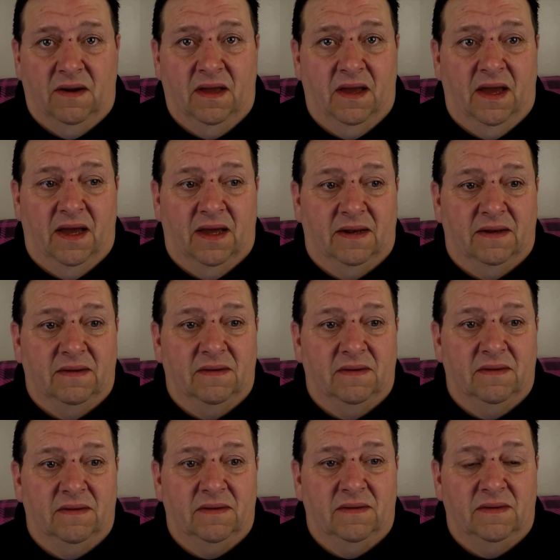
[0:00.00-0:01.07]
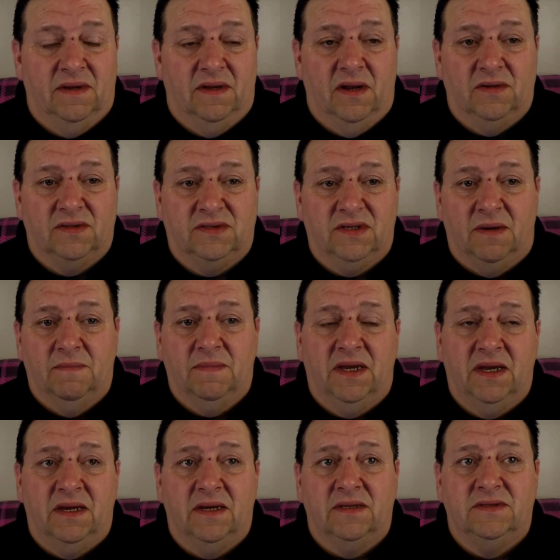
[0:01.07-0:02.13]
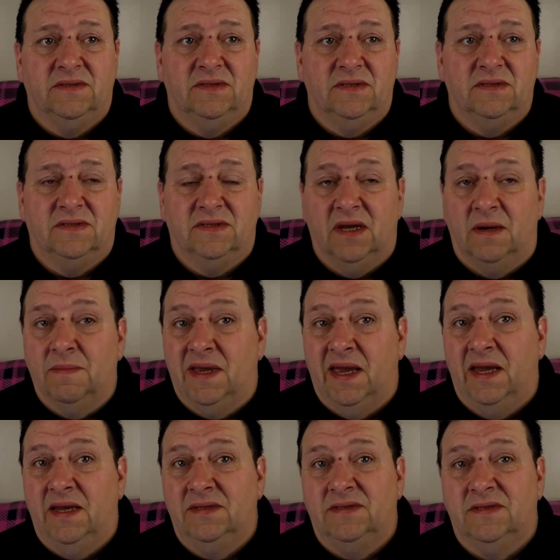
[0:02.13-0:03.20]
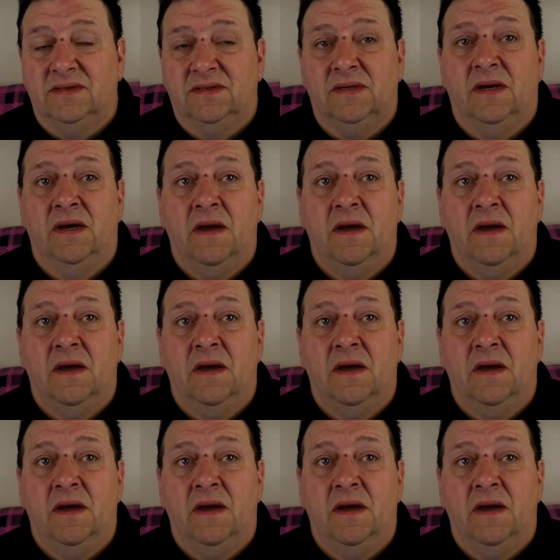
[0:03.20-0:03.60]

And you know, some kids, some cases